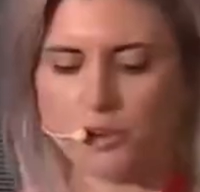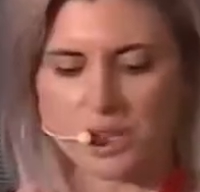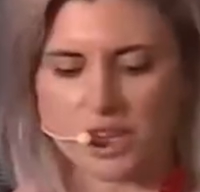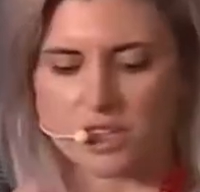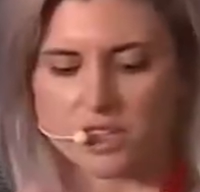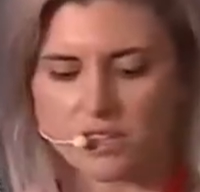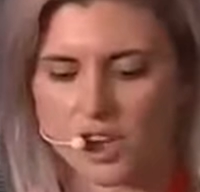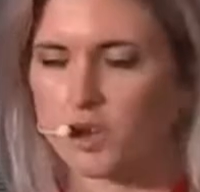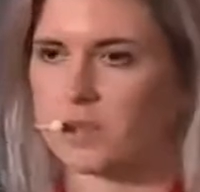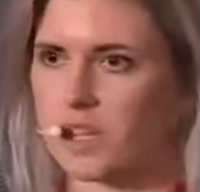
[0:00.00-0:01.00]
We need to
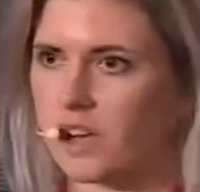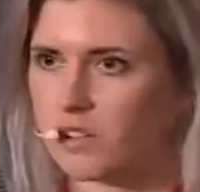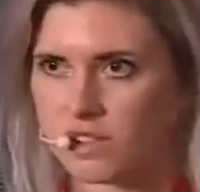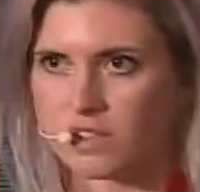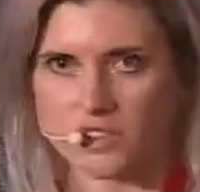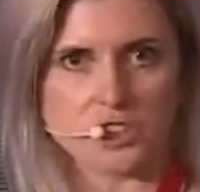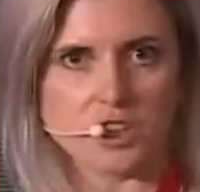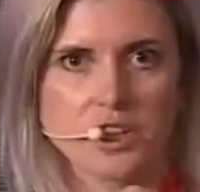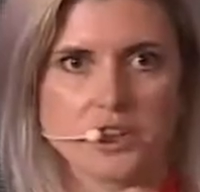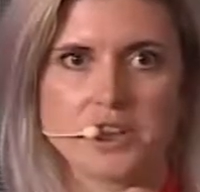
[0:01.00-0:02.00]
develop standards for
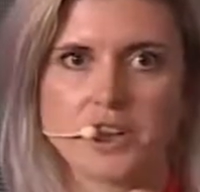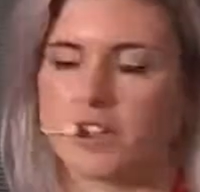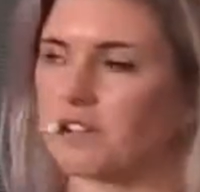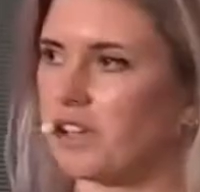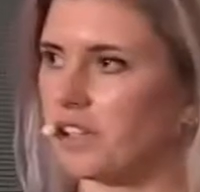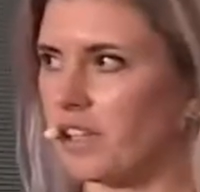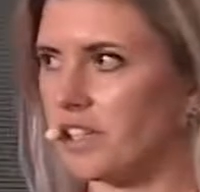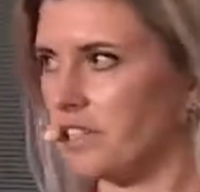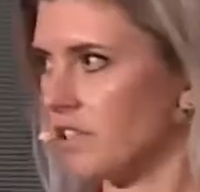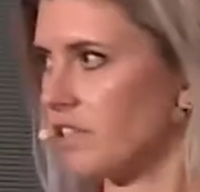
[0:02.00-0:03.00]
security and
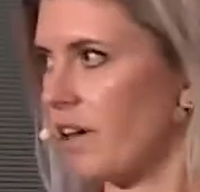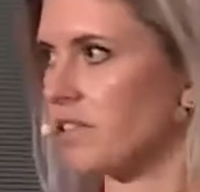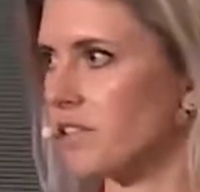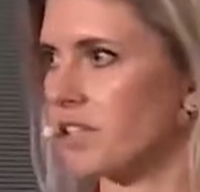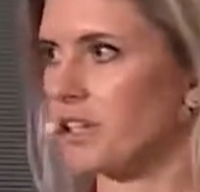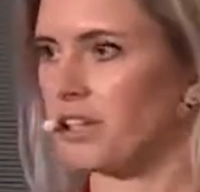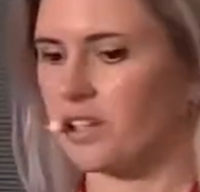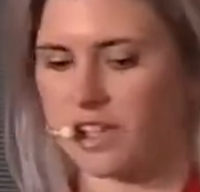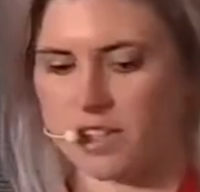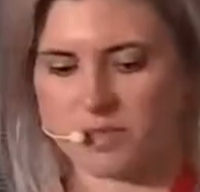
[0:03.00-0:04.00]
regulations around
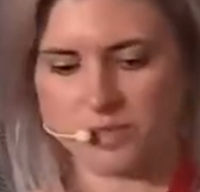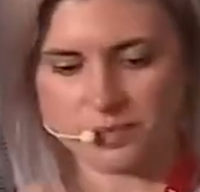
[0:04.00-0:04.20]
security.